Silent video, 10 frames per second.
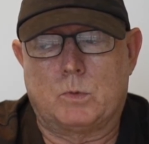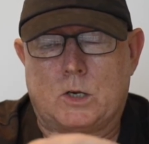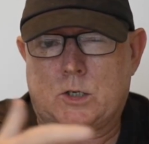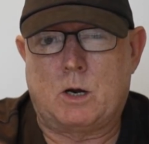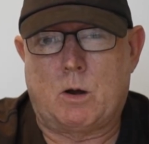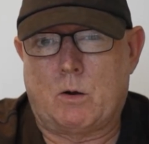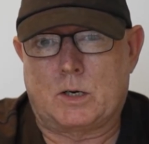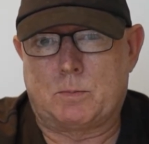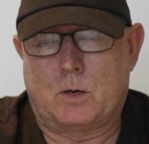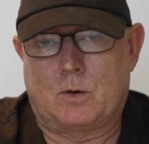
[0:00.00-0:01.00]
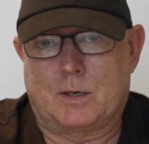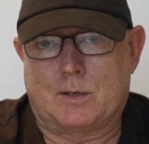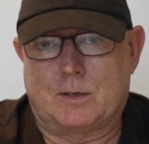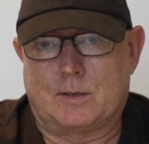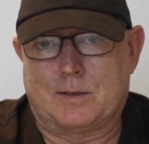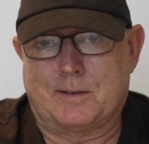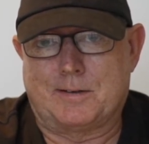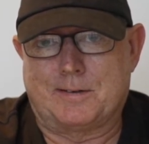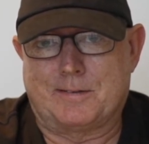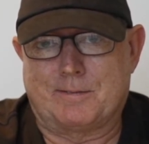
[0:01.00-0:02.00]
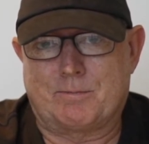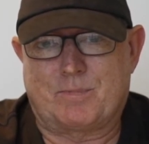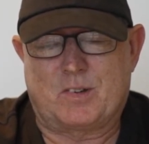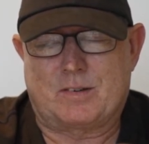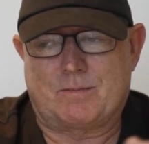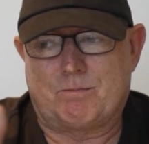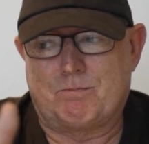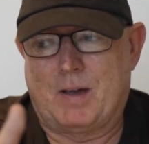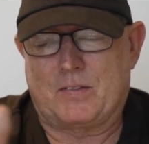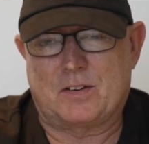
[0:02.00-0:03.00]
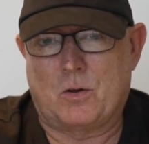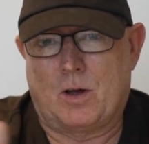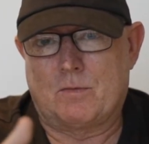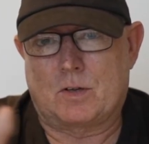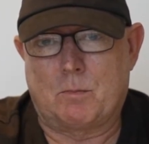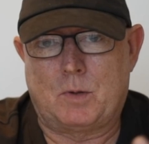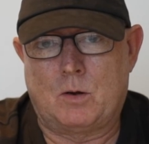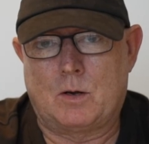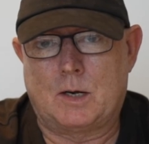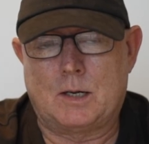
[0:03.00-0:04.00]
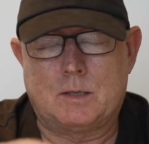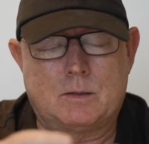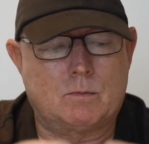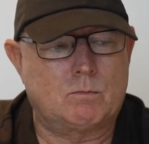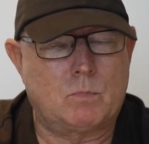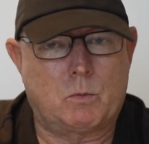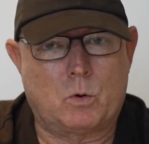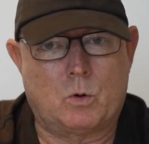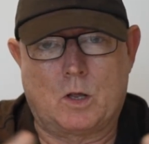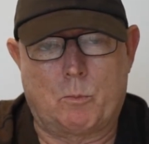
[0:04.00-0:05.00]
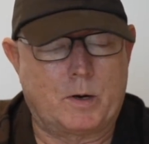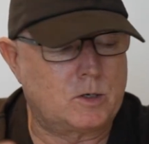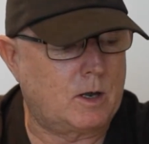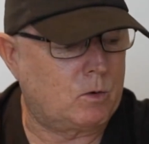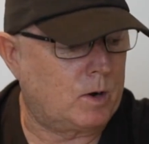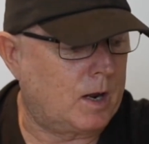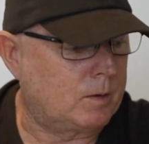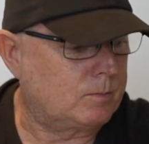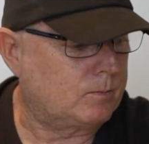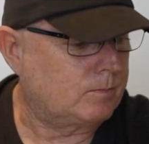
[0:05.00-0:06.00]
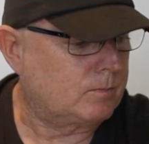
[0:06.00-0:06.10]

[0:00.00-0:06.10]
Let's share our experiences. Make this kind of a community where we all help each other out.